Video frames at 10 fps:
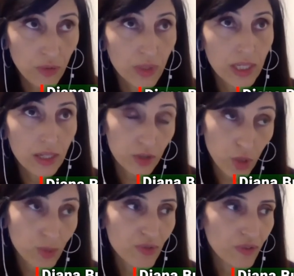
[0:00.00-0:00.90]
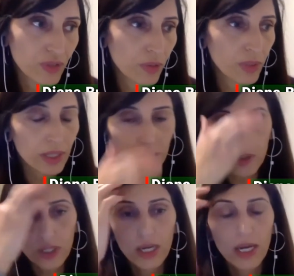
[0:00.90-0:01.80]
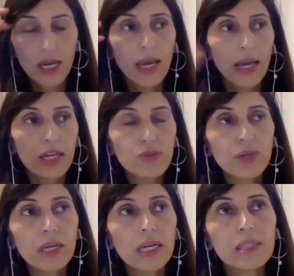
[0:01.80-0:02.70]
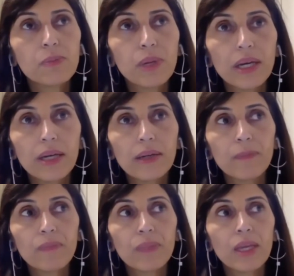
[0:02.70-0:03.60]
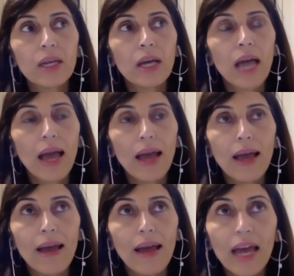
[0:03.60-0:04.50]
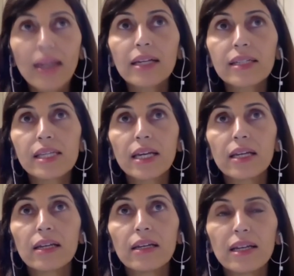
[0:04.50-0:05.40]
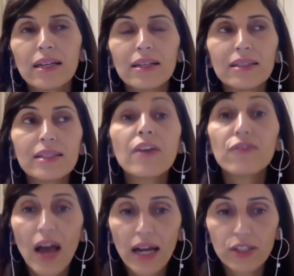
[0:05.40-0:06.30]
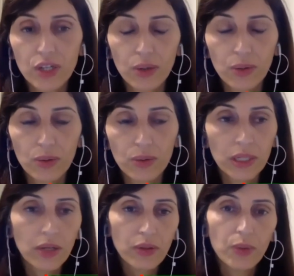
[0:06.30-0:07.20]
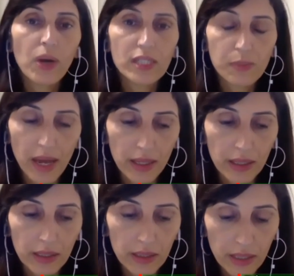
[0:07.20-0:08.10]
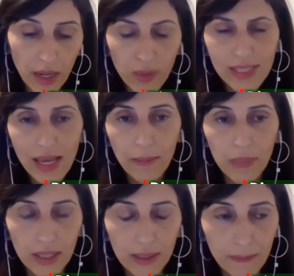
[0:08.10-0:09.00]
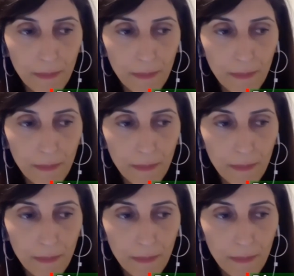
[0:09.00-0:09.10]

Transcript: years, almost 53 years, Israel has been annexing de facto the West Bank. And what does that mean?